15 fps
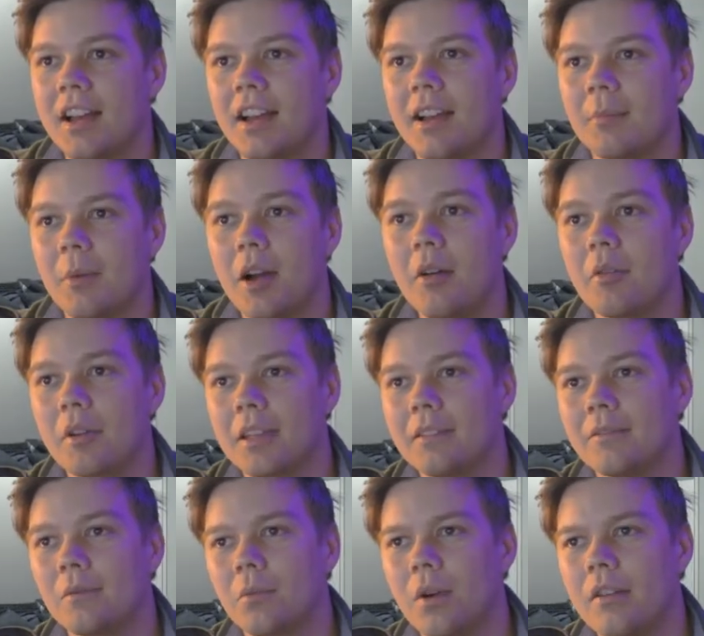I will
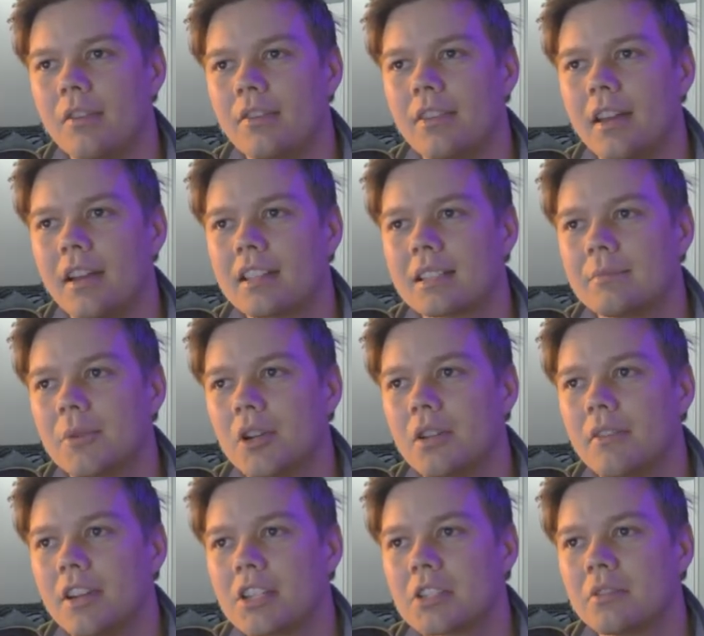give 1,000
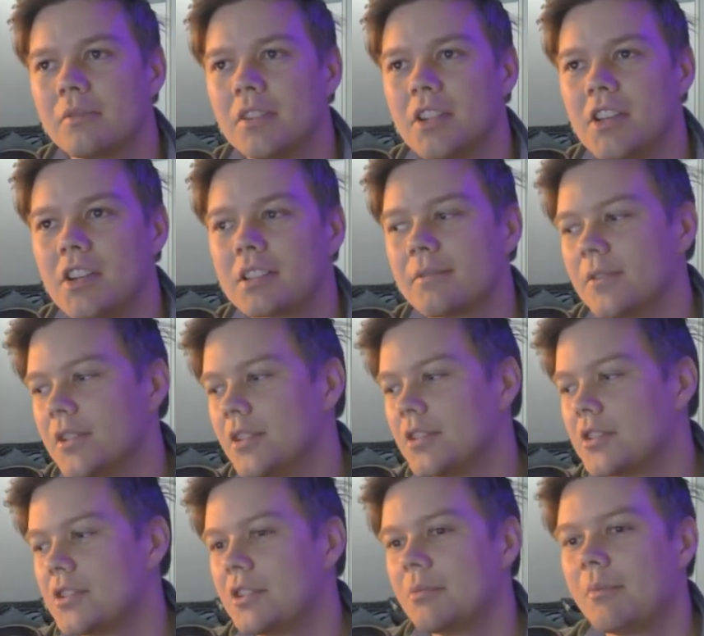motivational videos for
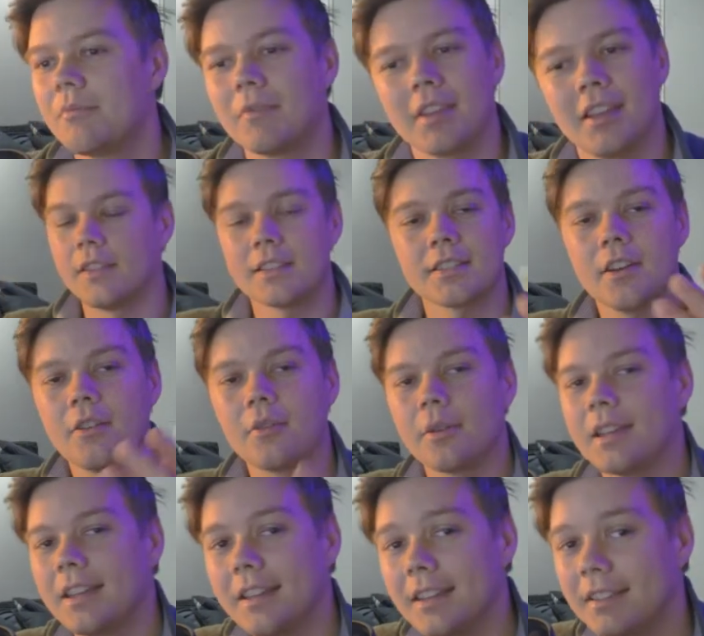YouTube. This whole
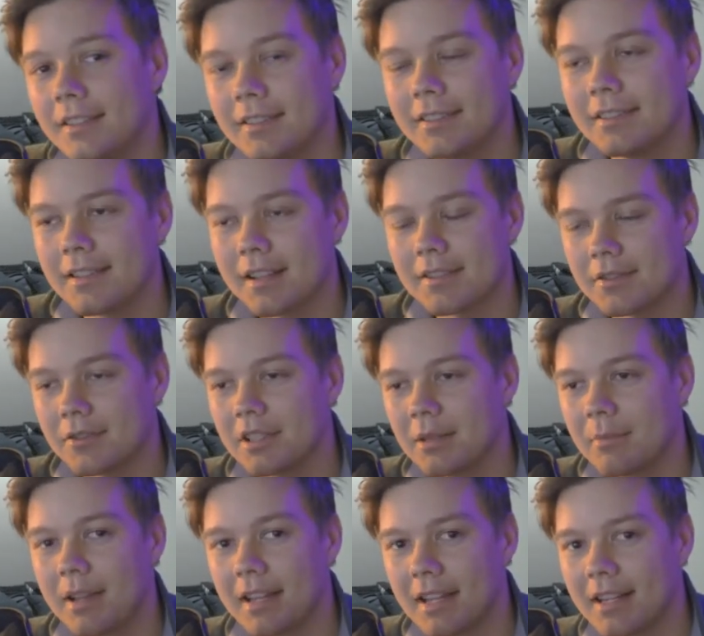gig doesn't
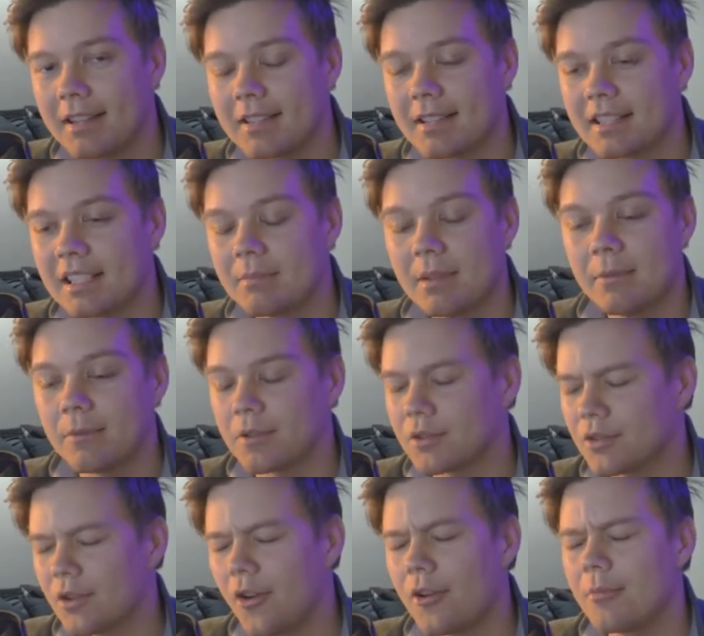really make any sense to me for
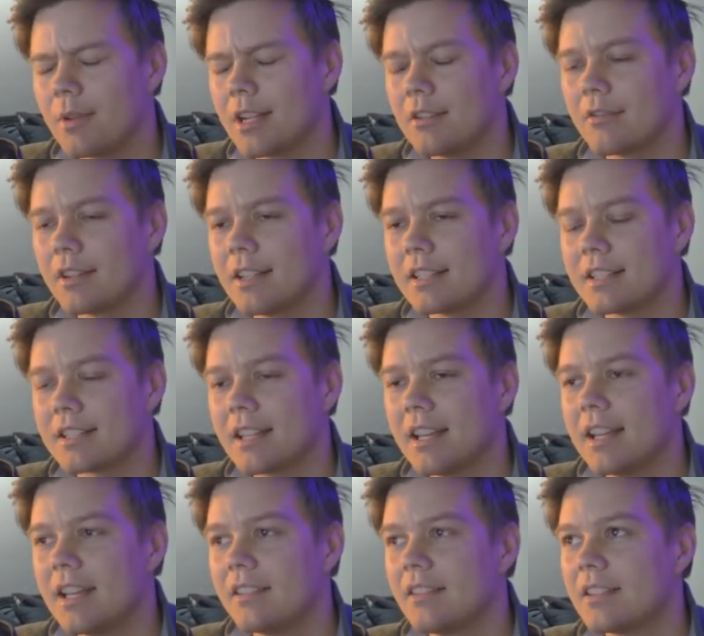so many reasons.
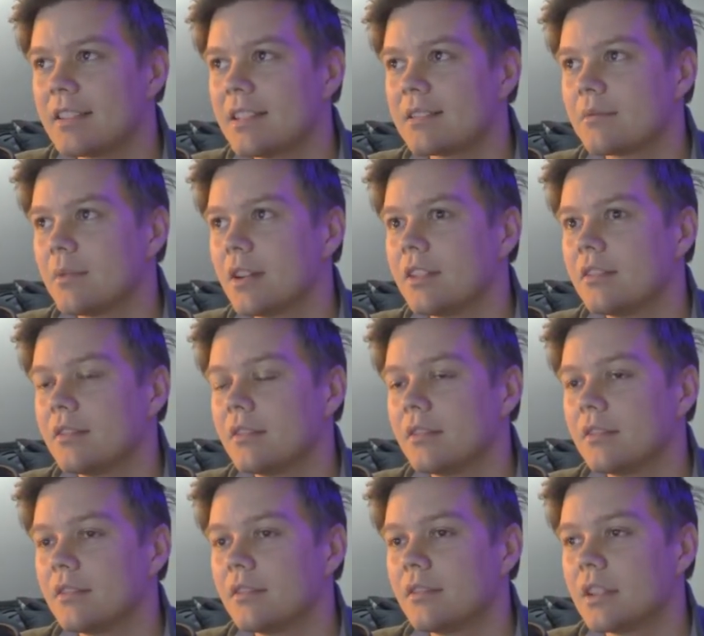This isn't one
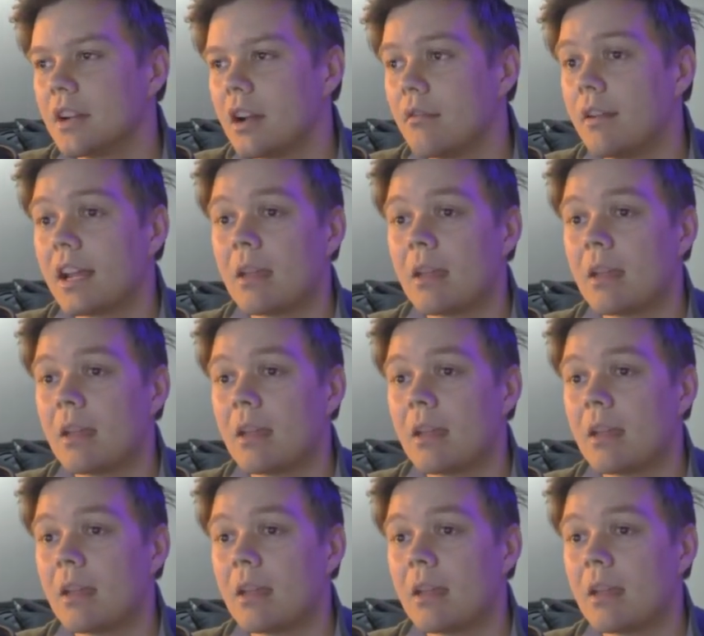that I